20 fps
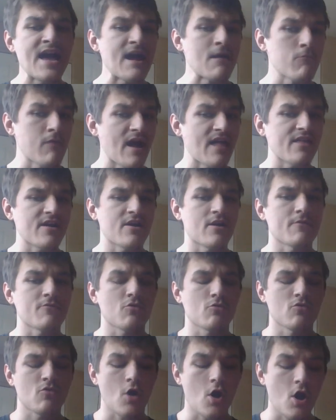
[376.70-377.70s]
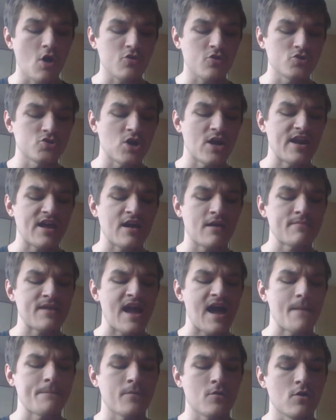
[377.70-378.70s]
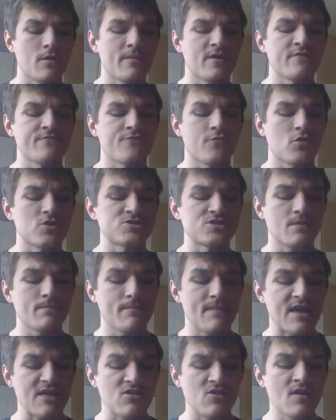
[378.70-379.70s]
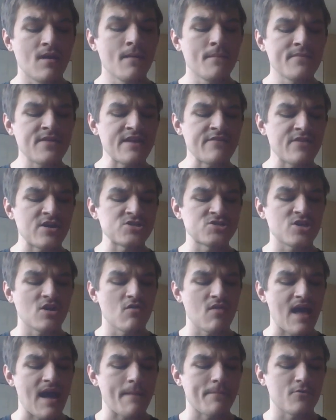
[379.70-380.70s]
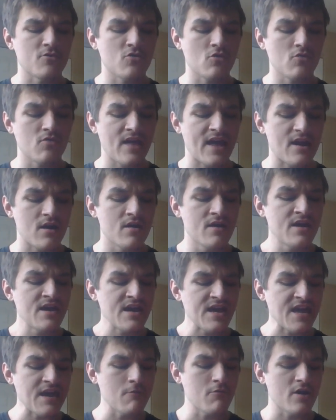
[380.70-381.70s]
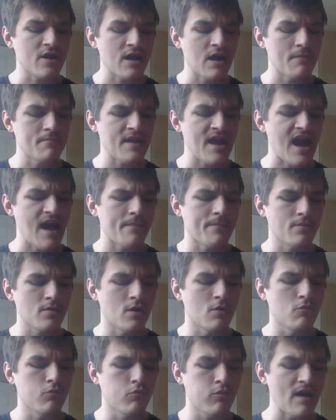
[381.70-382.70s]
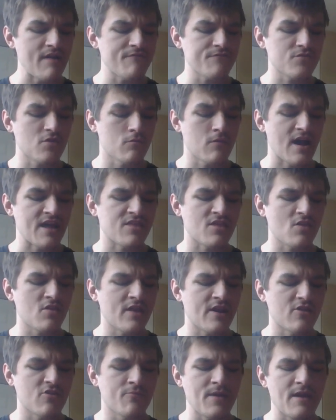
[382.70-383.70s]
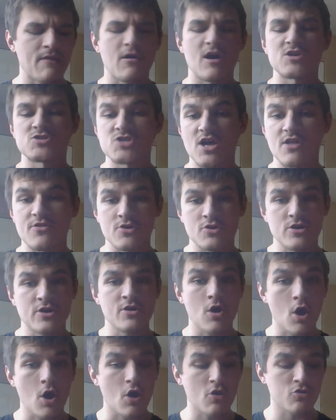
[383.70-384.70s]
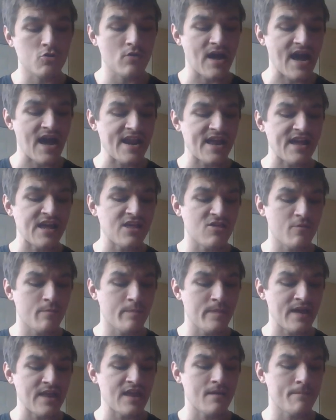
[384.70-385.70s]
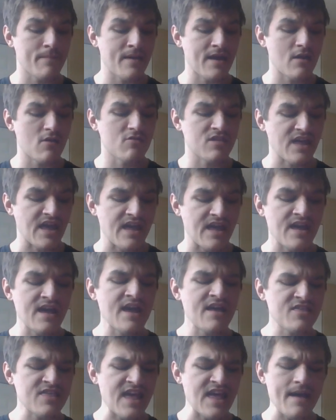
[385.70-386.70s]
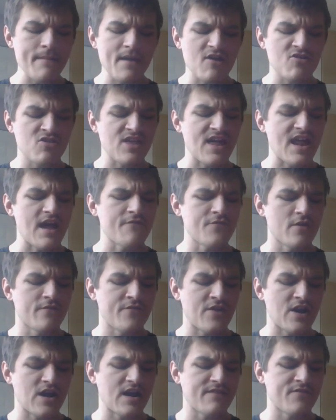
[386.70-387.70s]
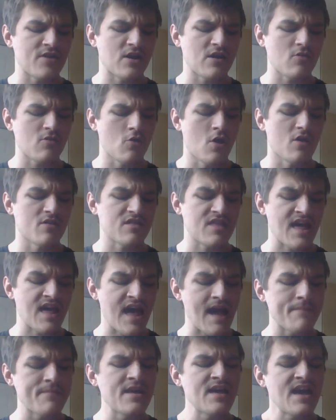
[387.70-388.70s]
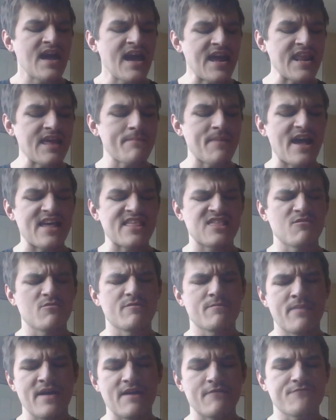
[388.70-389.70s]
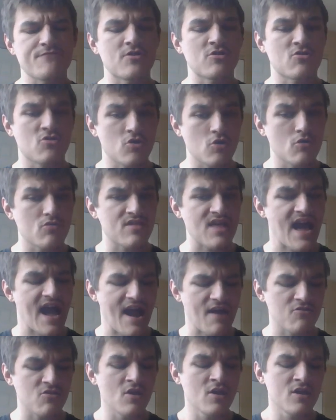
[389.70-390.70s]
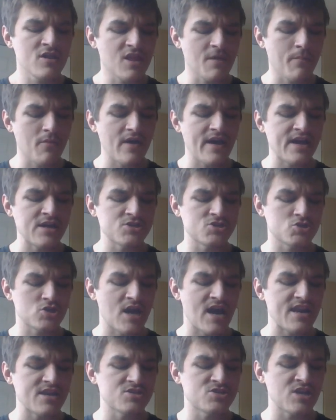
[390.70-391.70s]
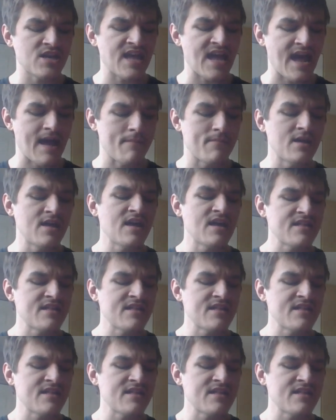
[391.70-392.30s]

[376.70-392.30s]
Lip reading: And Riley Hurst was also trying to come down pit road, but unfortunately missed. But then eventually a lap or two later, he would come down pit road with the rest of the leaders. Meanwhile, Sheldon Creed also got a speeding penalty. Sam Ayer sat out for a very, very long time, and he basically would pit for two tires to play a strategy game.